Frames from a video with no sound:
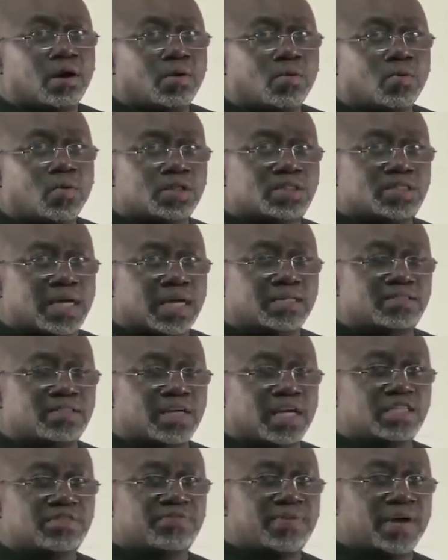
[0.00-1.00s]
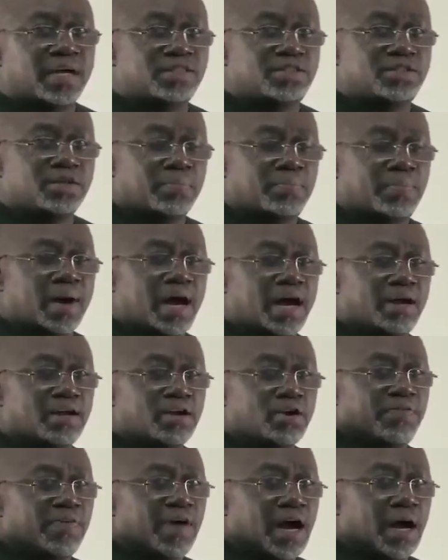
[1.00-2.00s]
what can traverse your
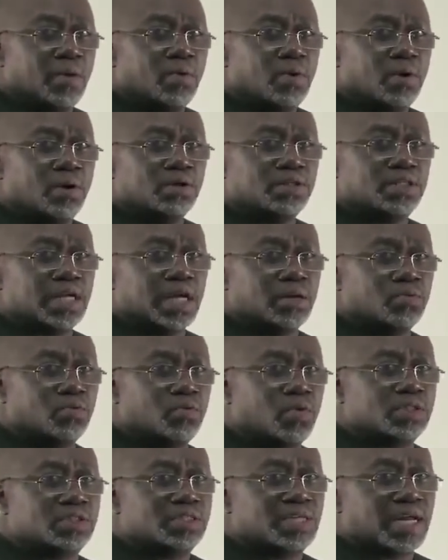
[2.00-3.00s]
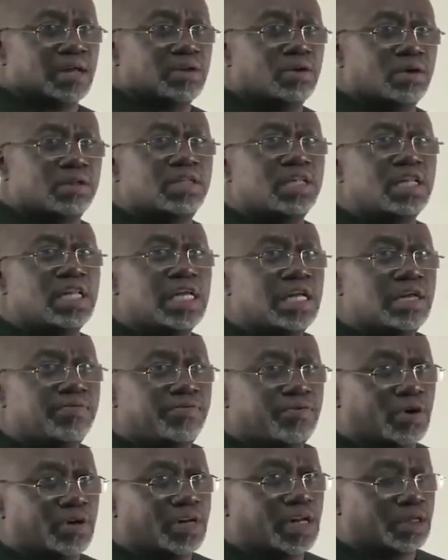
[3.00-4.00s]
firewalls and what cannot leave
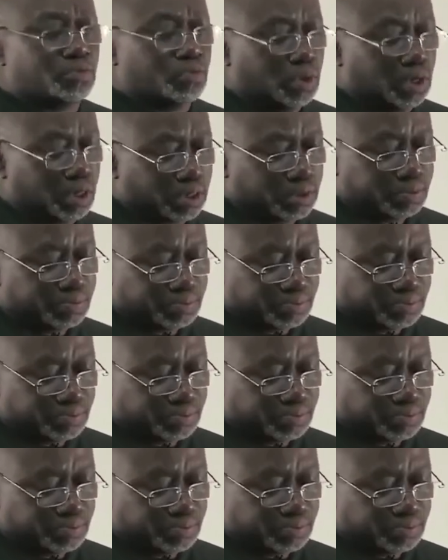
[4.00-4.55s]
your network.